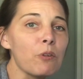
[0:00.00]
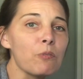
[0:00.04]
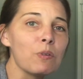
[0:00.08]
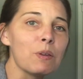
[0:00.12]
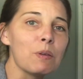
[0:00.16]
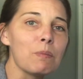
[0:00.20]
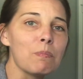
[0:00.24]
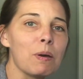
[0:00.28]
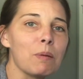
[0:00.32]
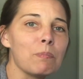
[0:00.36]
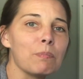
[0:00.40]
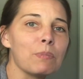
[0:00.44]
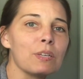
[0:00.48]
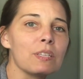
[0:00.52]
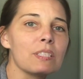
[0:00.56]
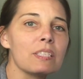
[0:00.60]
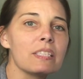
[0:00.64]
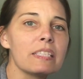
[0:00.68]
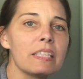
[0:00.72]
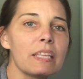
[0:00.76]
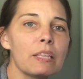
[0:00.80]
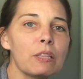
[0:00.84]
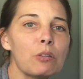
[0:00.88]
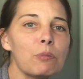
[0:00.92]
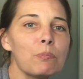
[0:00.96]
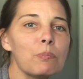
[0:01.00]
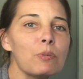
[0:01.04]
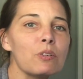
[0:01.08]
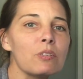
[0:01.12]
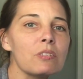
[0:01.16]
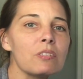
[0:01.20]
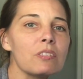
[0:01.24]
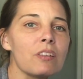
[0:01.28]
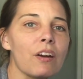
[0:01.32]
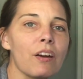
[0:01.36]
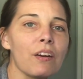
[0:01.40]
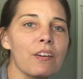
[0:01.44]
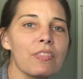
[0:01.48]
Remember,
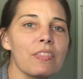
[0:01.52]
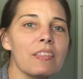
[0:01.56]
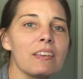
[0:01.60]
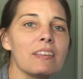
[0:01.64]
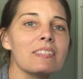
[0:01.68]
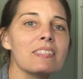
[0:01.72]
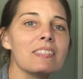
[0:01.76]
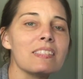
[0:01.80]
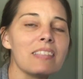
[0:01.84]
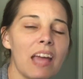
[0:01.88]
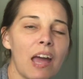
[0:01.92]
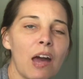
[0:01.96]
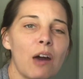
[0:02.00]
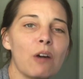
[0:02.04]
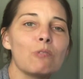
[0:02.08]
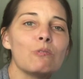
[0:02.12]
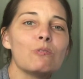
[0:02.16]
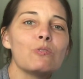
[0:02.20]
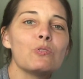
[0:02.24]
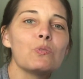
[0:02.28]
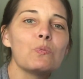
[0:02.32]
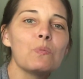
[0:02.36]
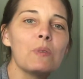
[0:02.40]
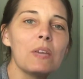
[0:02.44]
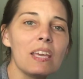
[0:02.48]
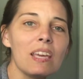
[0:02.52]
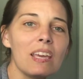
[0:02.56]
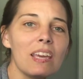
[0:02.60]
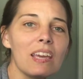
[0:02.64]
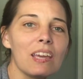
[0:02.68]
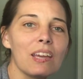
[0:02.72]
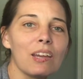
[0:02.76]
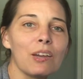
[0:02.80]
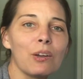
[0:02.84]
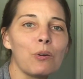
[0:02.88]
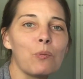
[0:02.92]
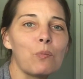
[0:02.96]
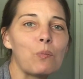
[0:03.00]
syllables are the sounds we
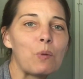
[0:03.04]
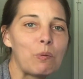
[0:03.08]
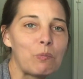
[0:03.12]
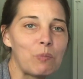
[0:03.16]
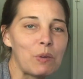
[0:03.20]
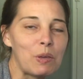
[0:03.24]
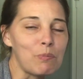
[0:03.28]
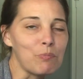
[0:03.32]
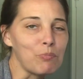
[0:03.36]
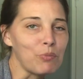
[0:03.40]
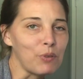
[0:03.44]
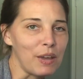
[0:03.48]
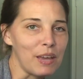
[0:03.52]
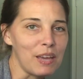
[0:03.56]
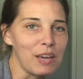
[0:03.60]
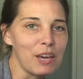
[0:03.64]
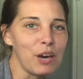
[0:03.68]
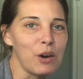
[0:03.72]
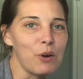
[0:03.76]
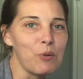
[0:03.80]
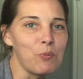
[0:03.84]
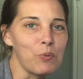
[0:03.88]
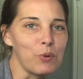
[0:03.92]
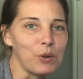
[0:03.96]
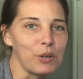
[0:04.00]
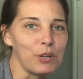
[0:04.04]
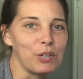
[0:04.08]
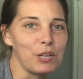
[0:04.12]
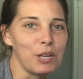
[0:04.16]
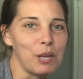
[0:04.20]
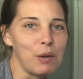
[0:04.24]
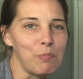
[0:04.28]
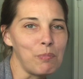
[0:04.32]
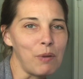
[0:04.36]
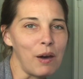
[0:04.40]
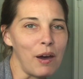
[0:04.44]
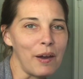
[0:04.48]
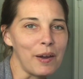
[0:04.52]
hear when we break a word
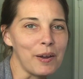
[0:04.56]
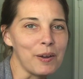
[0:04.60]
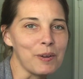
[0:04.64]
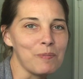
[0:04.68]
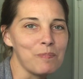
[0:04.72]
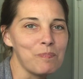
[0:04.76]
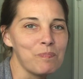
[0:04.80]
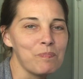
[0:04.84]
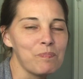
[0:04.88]
apart.